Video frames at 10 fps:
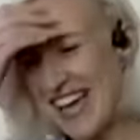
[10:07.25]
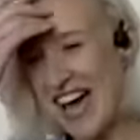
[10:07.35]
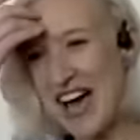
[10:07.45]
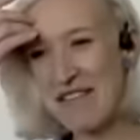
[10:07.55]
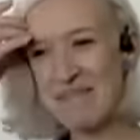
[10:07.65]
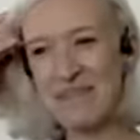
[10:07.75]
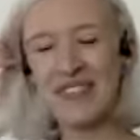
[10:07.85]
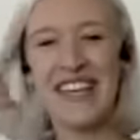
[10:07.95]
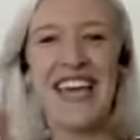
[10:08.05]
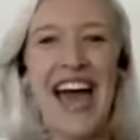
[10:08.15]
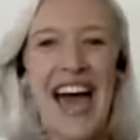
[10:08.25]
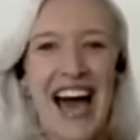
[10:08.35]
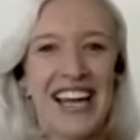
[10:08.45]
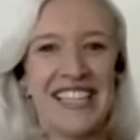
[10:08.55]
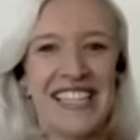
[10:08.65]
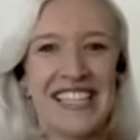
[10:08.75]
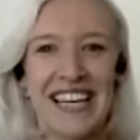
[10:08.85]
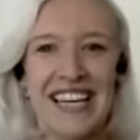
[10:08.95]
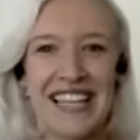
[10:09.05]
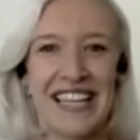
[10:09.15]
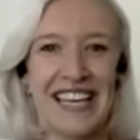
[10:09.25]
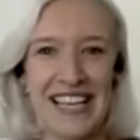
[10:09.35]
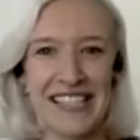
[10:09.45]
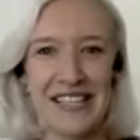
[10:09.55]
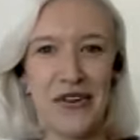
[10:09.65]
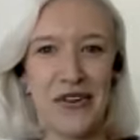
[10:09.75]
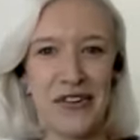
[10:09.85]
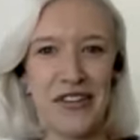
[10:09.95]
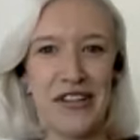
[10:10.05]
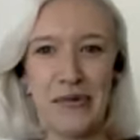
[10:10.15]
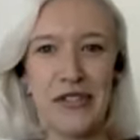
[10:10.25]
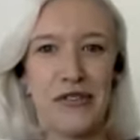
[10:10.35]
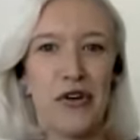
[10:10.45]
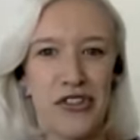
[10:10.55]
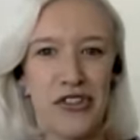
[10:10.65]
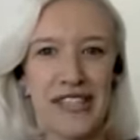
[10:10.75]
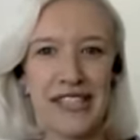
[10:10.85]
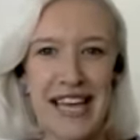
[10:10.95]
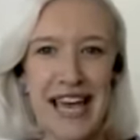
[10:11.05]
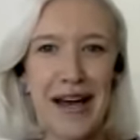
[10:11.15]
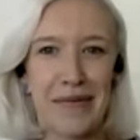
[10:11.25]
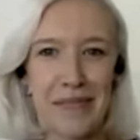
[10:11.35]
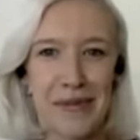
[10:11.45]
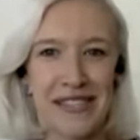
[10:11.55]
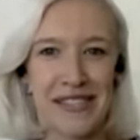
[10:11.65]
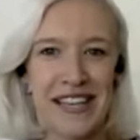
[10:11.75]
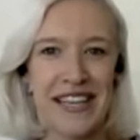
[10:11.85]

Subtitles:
understanding that it's not just the abs,